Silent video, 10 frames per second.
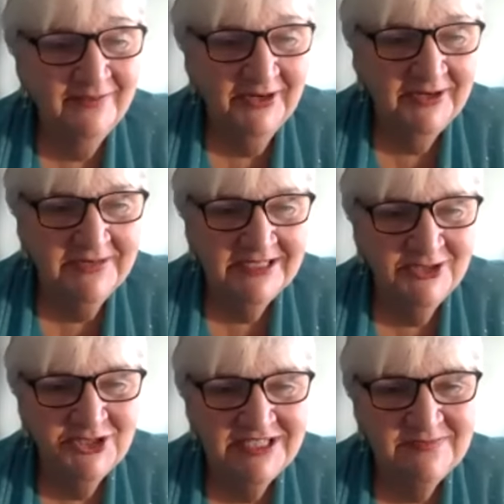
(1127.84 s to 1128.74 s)
very much,
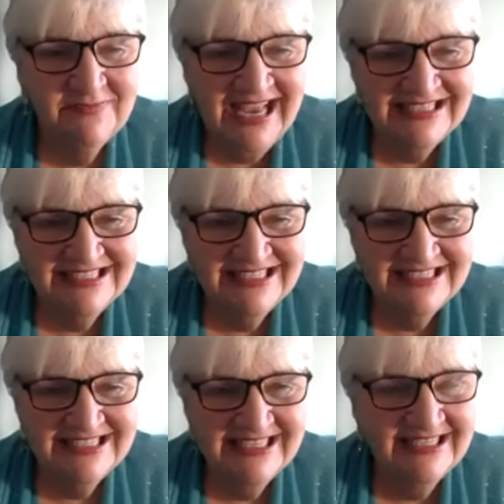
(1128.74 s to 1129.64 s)
she's passed in
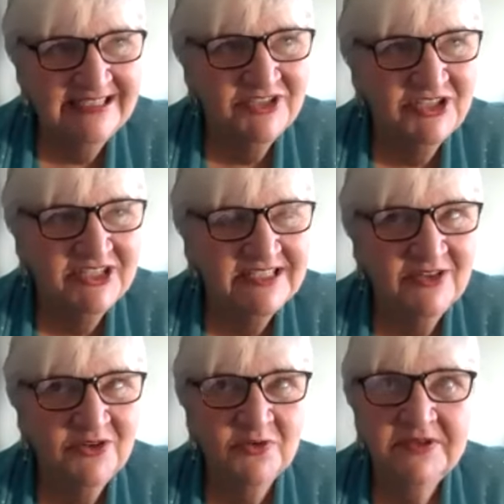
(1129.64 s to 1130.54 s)
sin and she's
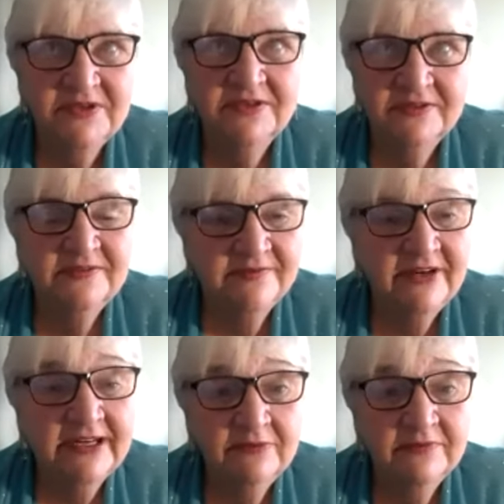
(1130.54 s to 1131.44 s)
still
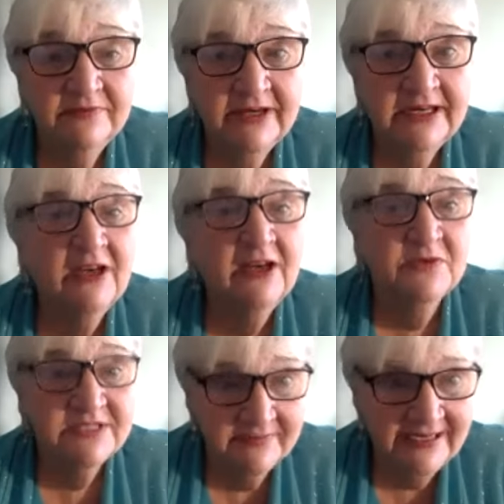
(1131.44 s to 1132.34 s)
very, very close
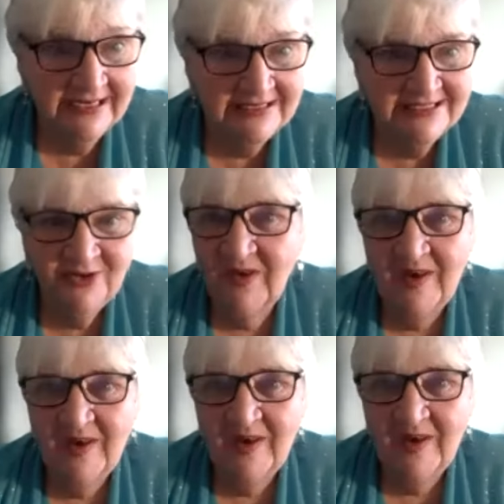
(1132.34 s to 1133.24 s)
to me. I
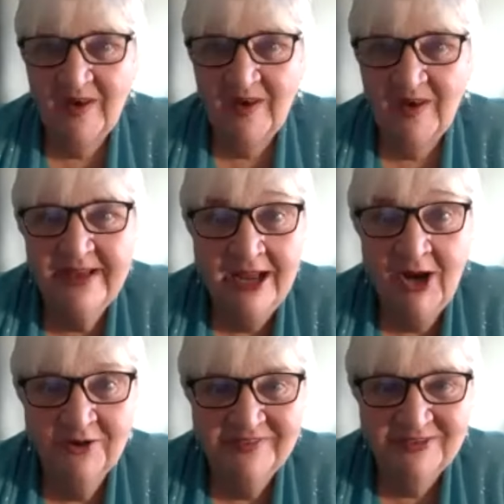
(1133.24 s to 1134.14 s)
still love
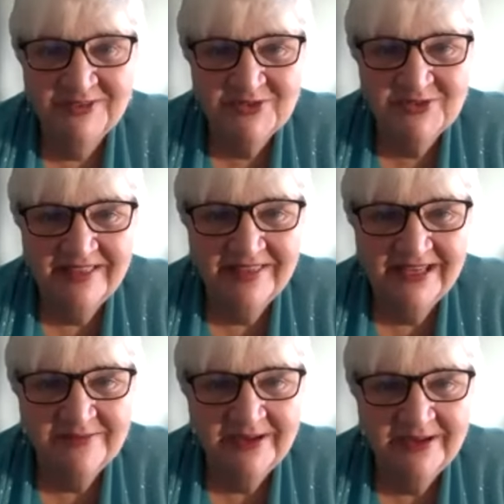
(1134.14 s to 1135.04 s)
how my heart
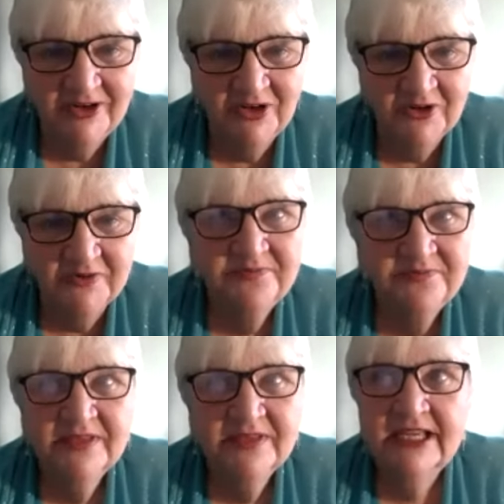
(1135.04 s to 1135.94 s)
feels when I think about
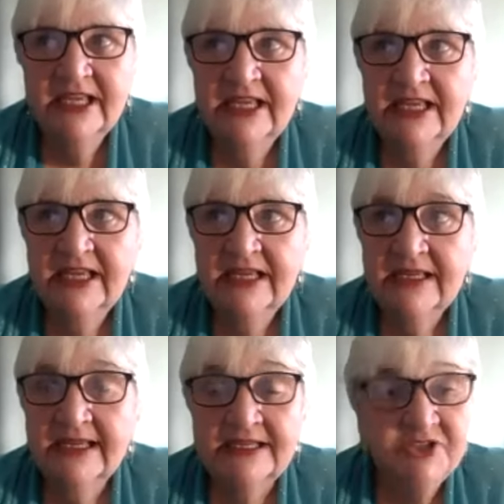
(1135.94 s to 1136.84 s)
her.
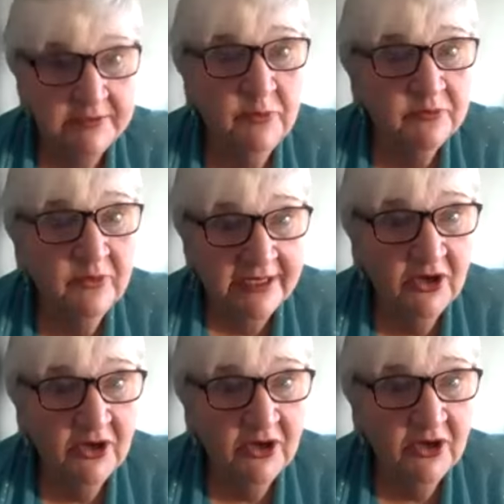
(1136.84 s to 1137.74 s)
She would bring
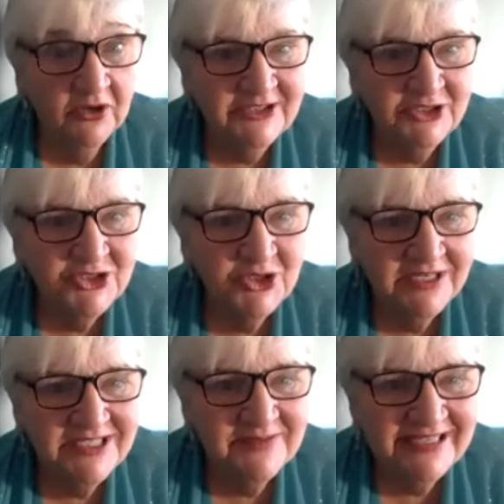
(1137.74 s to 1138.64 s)
her list in to
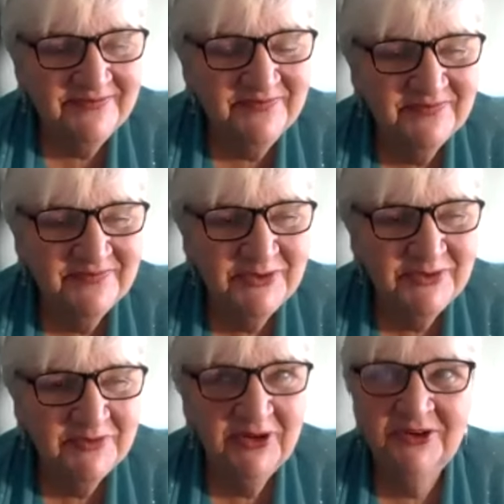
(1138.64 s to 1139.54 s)
show it to me.
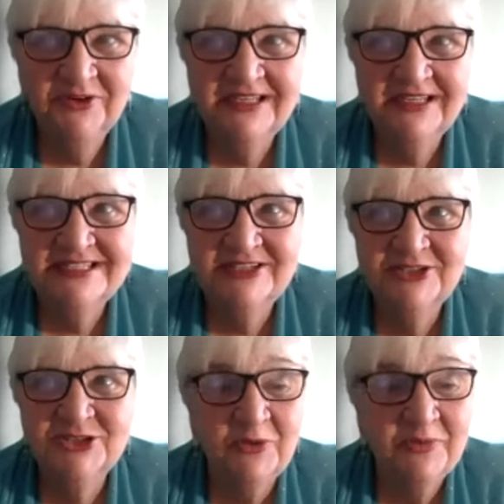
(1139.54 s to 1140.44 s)
She would bring her list in
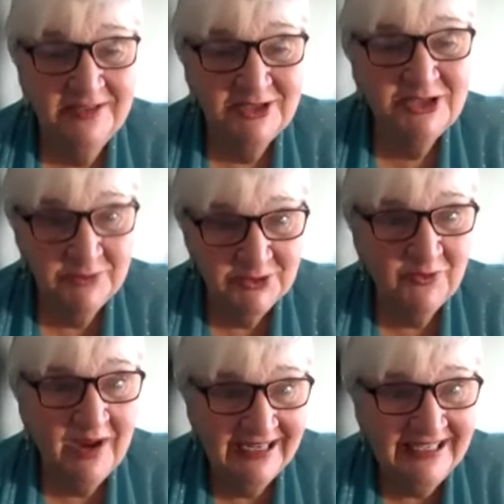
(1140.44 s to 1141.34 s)
to show me that she was
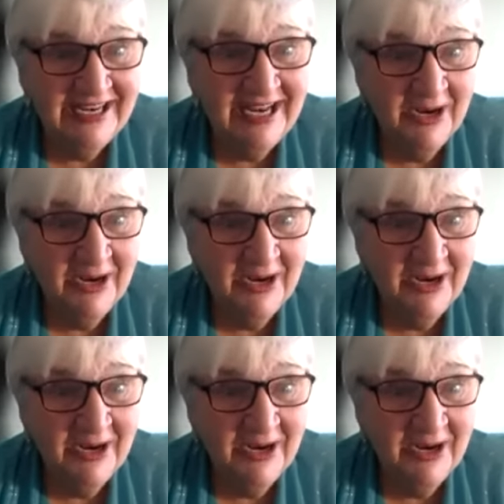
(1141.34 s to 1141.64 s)
writing and how